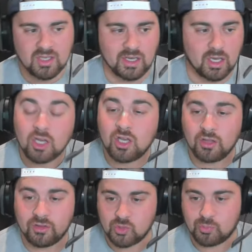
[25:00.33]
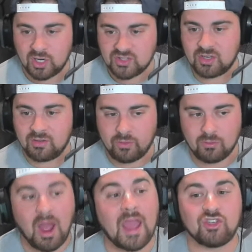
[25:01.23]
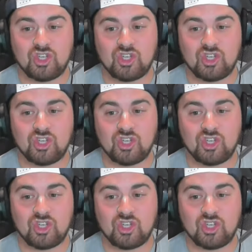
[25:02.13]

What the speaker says: it's like, good, there's a precedent for Ryan